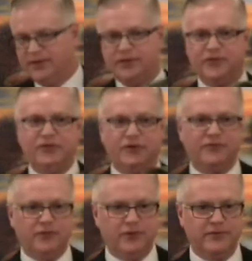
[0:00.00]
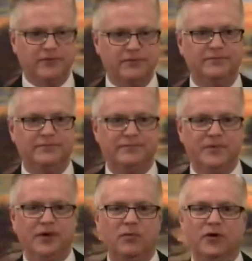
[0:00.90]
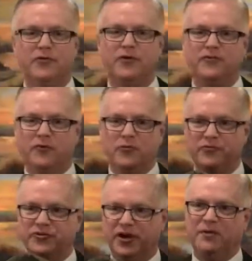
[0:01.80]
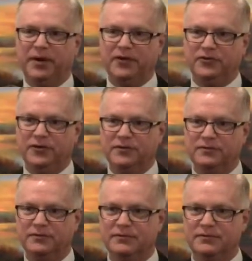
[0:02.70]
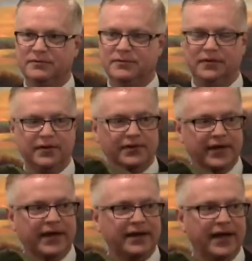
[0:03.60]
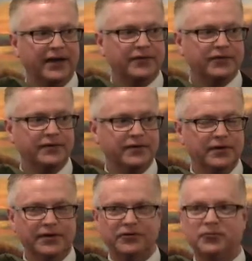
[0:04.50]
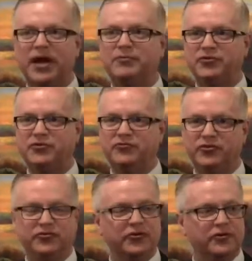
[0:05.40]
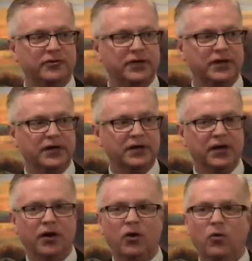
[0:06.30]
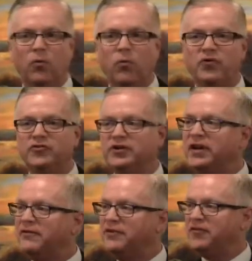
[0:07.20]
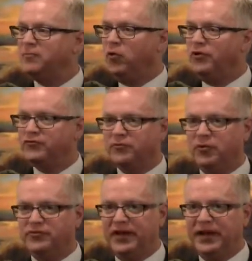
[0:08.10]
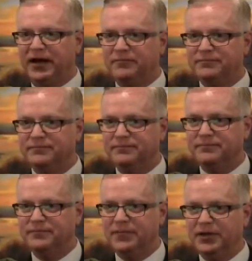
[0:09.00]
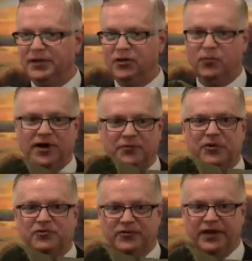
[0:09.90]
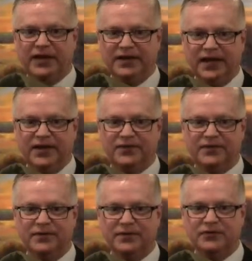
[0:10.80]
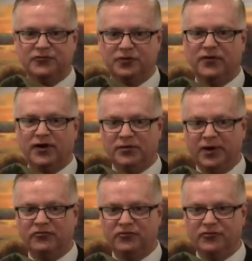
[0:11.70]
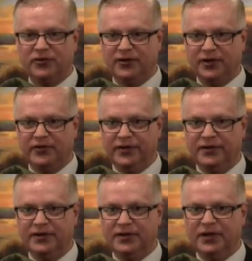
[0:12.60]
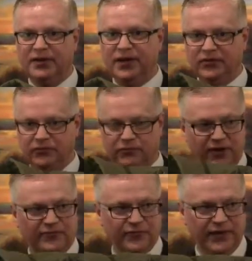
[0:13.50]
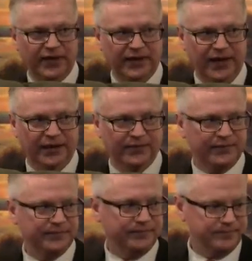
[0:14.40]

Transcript: and then the 34th. Well, the 34th was the combat unit. The 88th, this is what happened to Coonchy too. When you didn't have enough points to rotate out, you wound up going to the 88th to serve occupation duty in Italy, and then you left with the 88th.